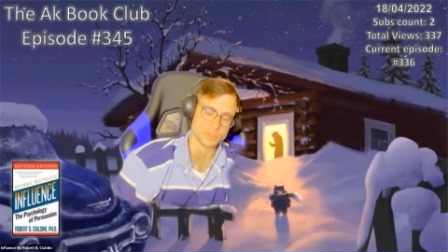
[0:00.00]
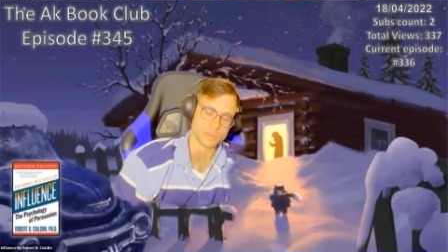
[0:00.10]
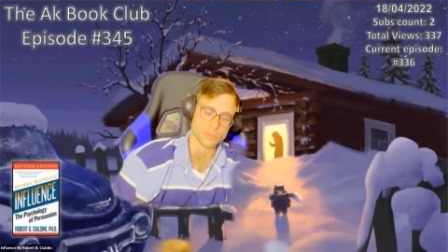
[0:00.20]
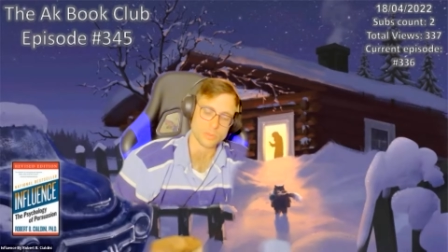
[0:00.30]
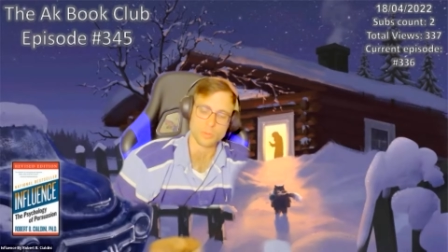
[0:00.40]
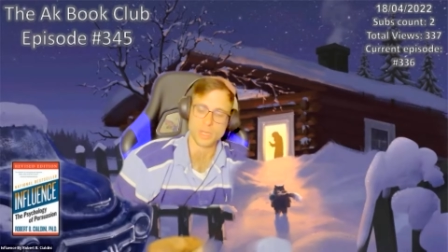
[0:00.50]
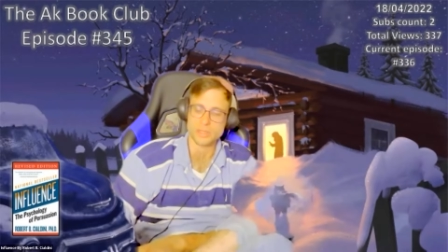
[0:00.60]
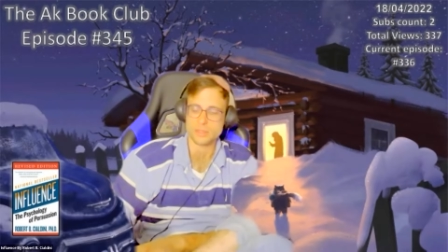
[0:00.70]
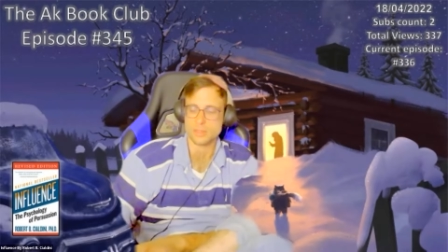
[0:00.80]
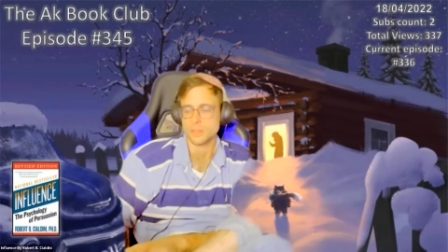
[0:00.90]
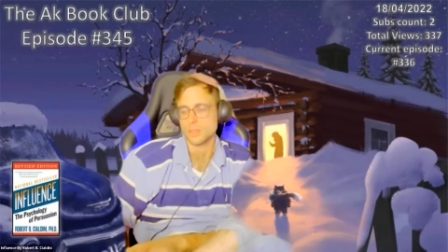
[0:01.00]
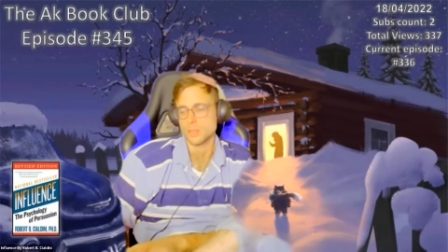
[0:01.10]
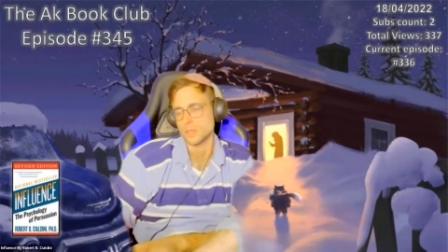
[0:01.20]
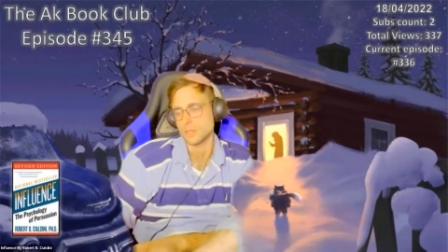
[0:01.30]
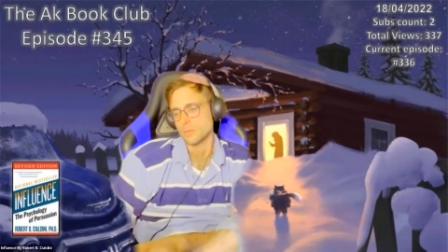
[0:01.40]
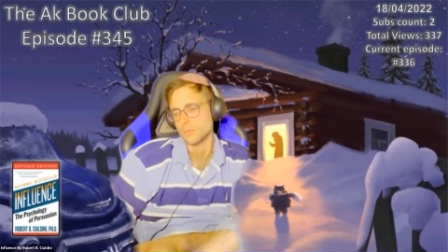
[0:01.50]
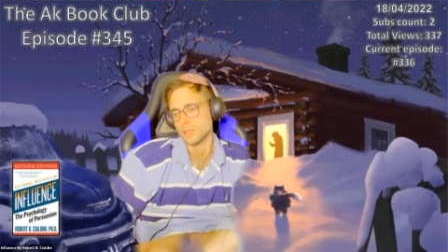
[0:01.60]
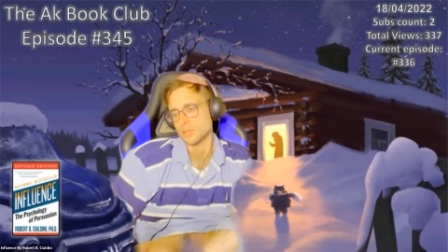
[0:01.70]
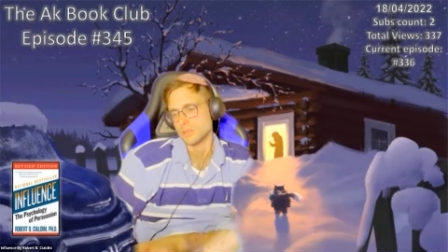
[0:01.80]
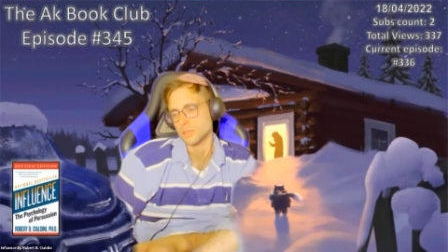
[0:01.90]
small prizes,
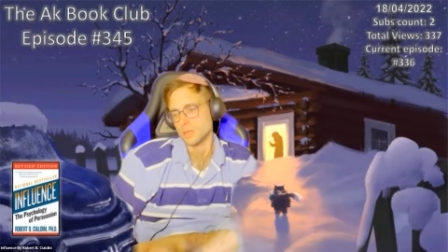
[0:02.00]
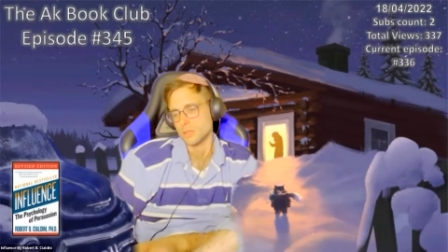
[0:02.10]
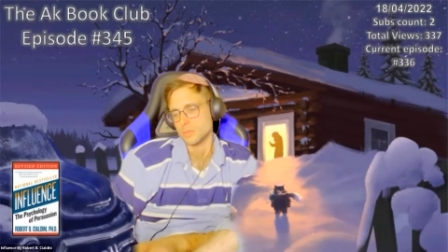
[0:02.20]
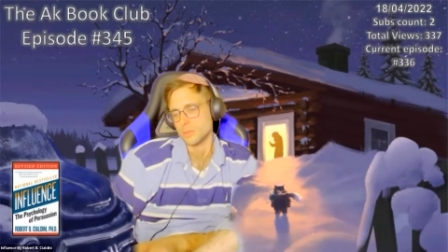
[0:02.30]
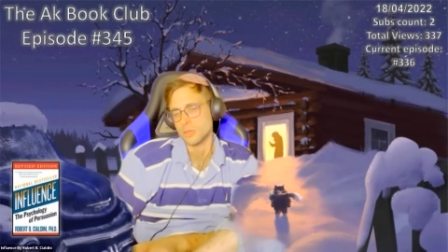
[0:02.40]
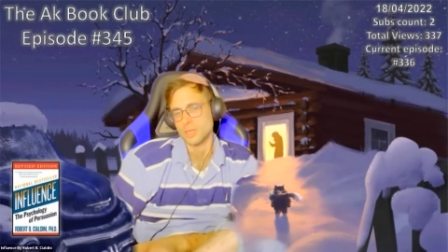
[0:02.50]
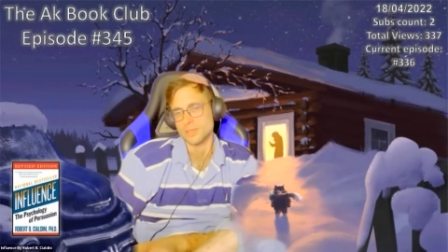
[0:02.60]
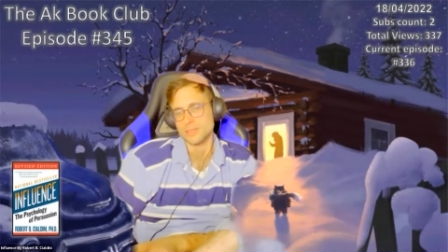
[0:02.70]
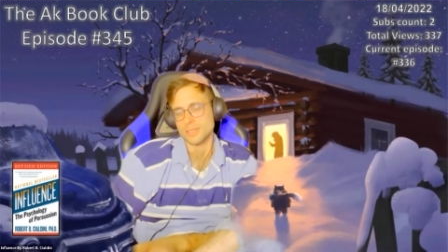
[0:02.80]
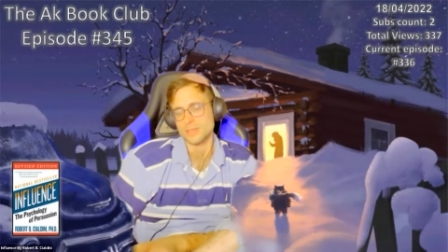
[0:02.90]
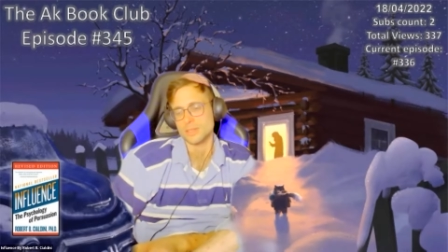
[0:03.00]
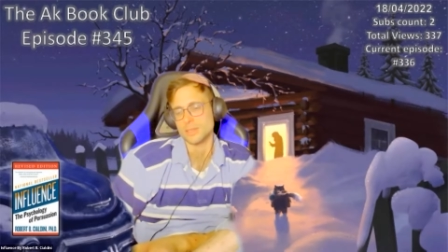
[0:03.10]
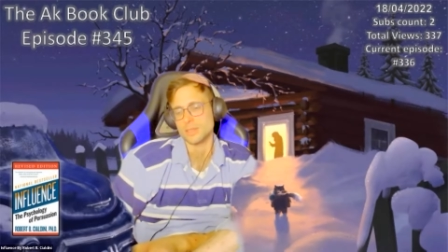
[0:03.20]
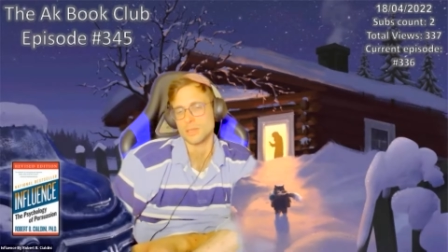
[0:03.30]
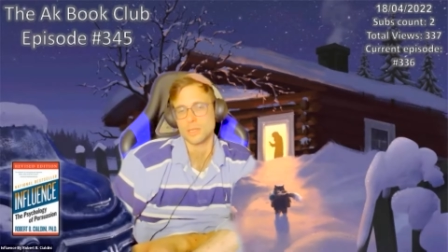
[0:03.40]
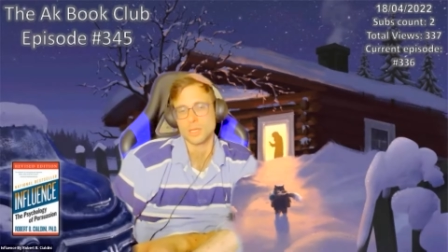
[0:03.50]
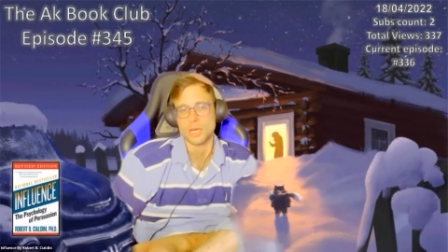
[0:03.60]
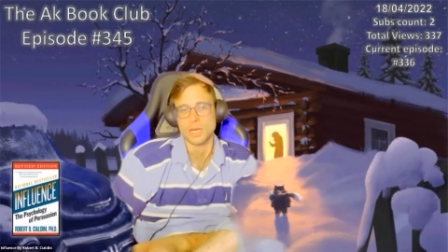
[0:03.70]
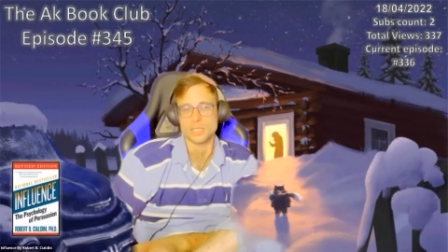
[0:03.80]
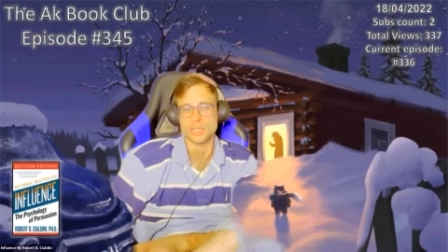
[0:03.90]
so now the people can say,
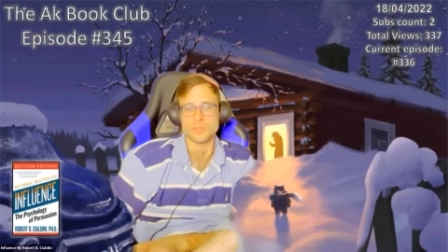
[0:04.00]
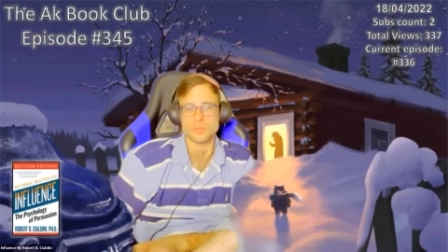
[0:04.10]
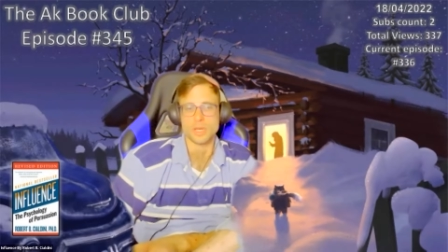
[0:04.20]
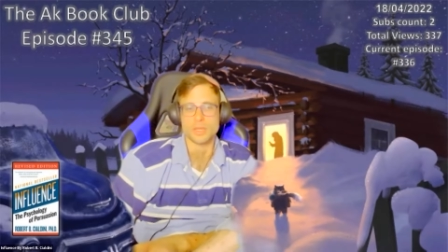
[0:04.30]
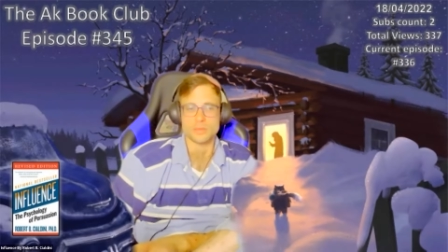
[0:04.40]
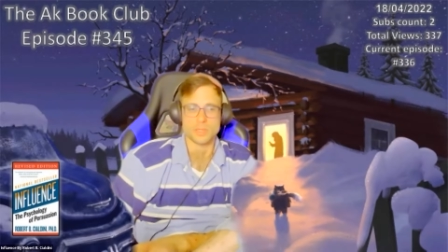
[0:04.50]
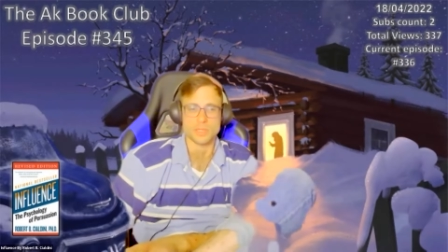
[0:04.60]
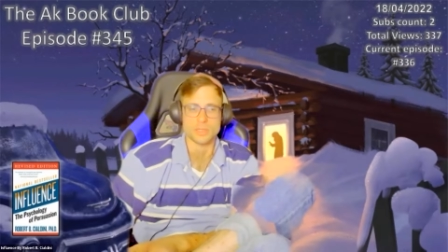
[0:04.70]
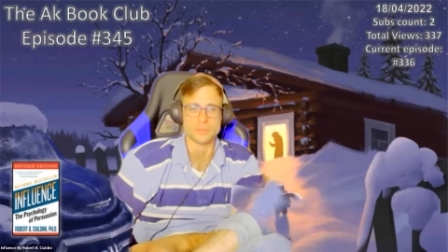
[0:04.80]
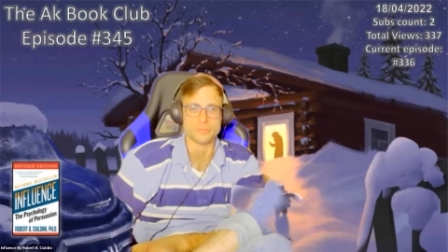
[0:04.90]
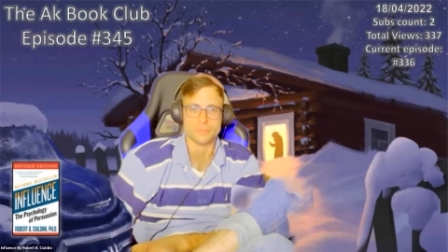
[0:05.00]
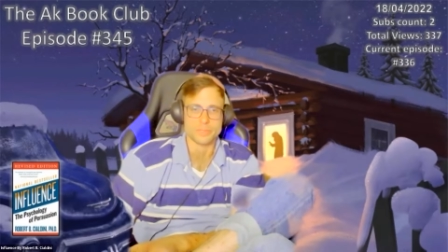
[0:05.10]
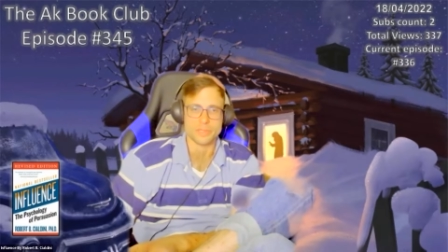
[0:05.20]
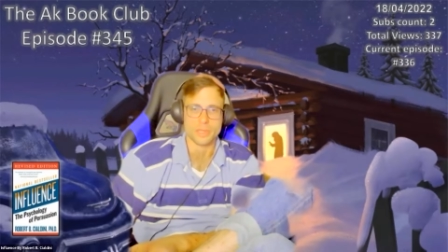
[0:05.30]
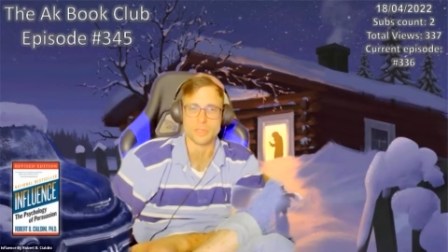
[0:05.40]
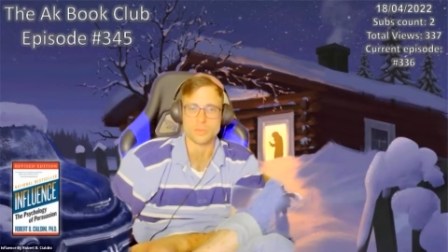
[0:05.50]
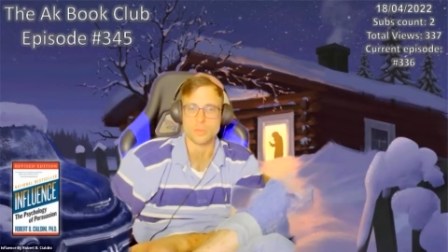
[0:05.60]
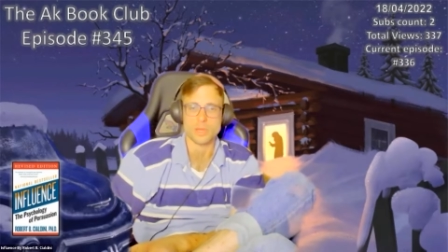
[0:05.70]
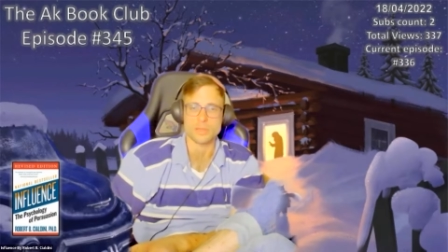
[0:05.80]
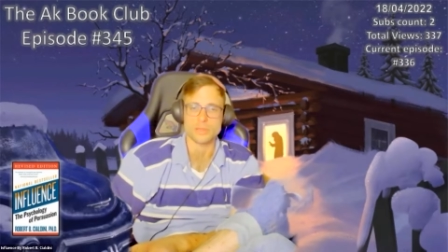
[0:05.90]
"I did for the prize because it's only a small
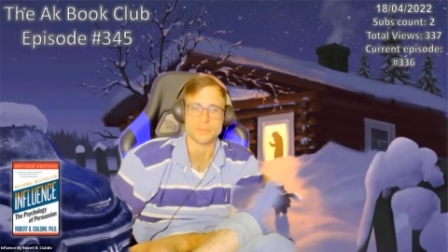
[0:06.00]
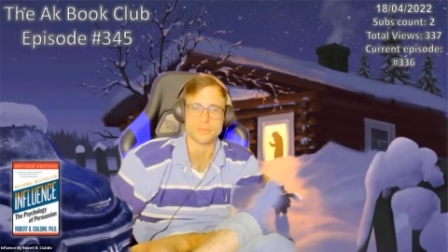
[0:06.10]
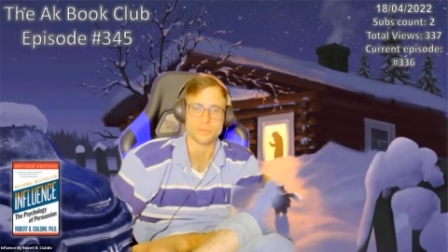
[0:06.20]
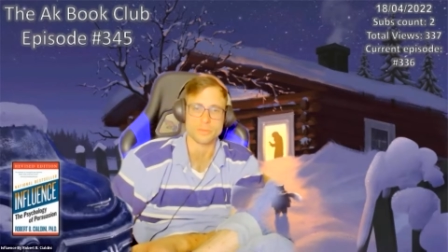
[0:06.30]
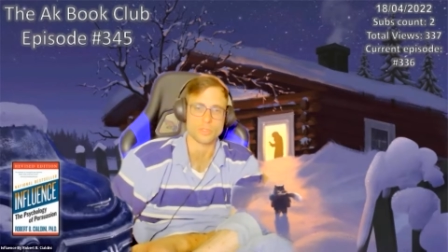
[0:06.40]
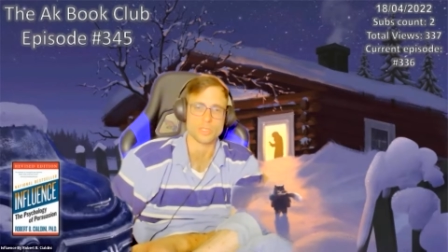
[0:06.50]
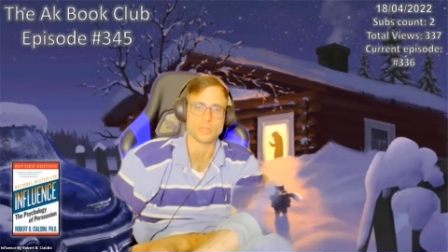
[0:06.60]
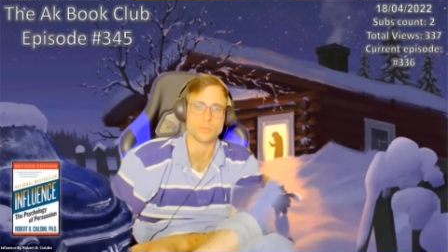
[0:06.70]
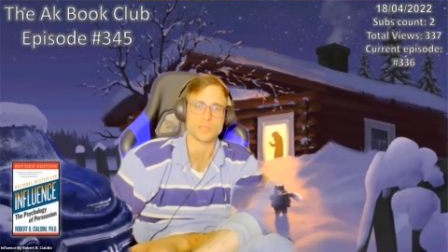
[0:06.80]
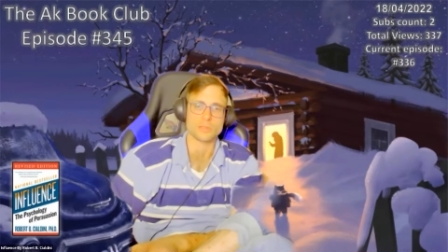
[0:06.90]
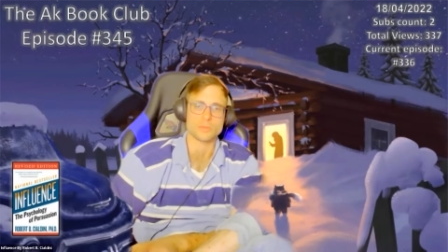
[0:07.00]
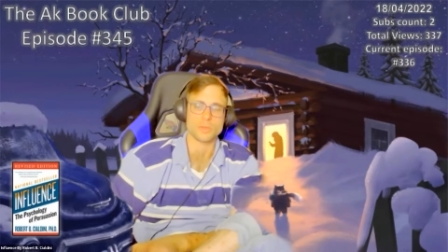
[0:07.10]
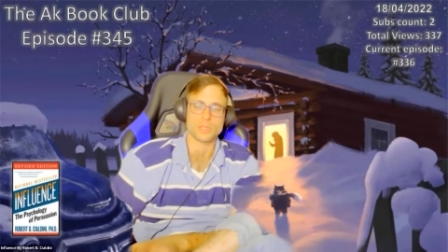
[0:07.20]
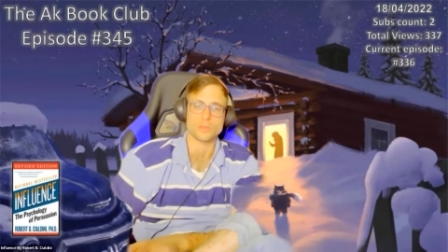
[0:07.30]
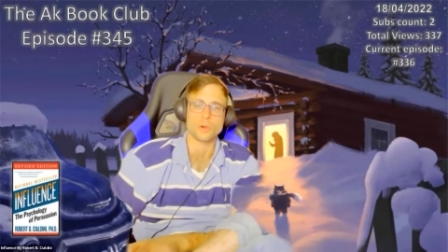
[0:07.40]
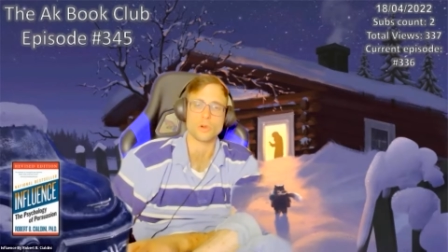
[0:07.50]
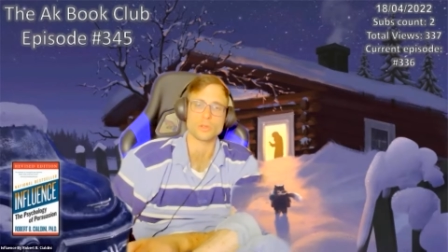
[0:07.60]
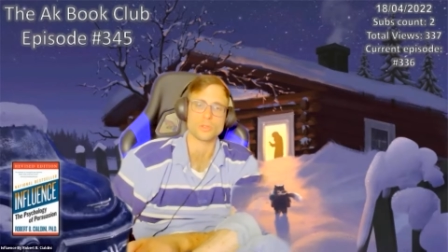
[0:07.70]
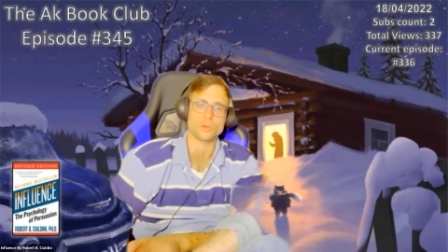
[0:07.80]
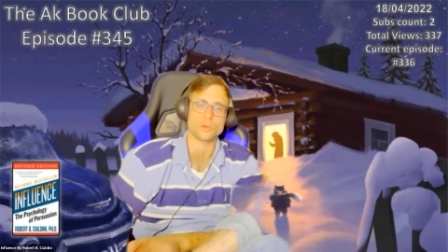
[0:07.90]
prize. So you did it because you
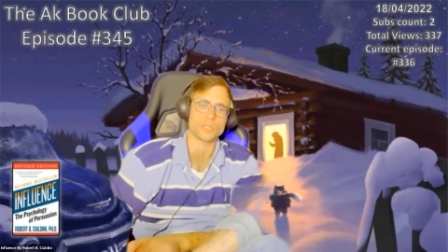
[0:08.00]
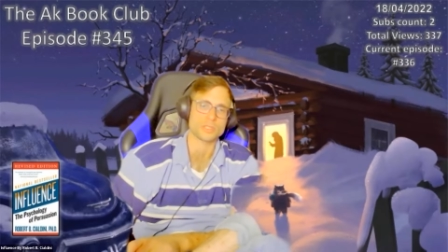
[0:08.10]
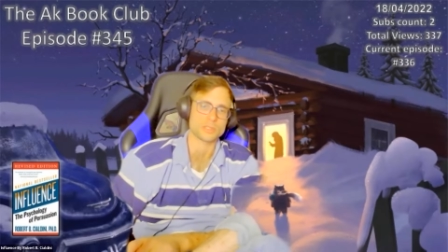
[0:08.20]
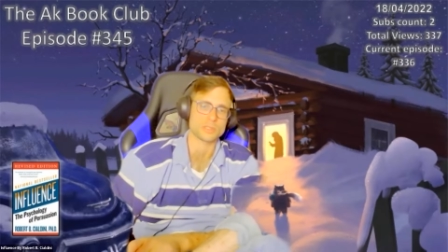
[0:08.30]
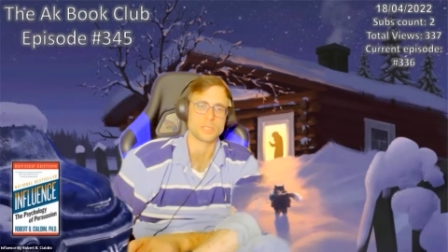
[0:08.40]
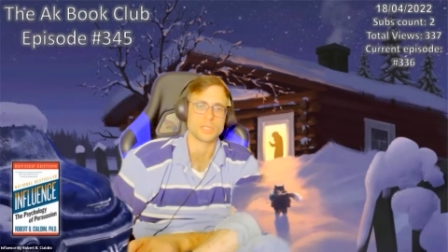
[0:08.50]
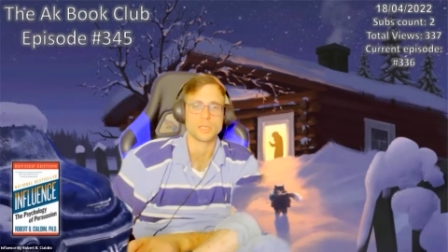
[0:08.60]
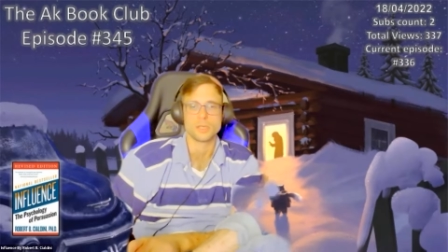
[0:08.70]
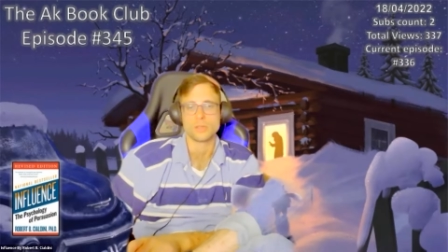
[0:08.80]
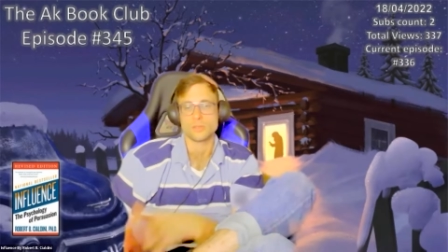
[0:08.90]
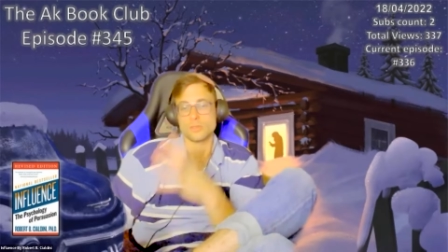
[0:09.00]
wanted." So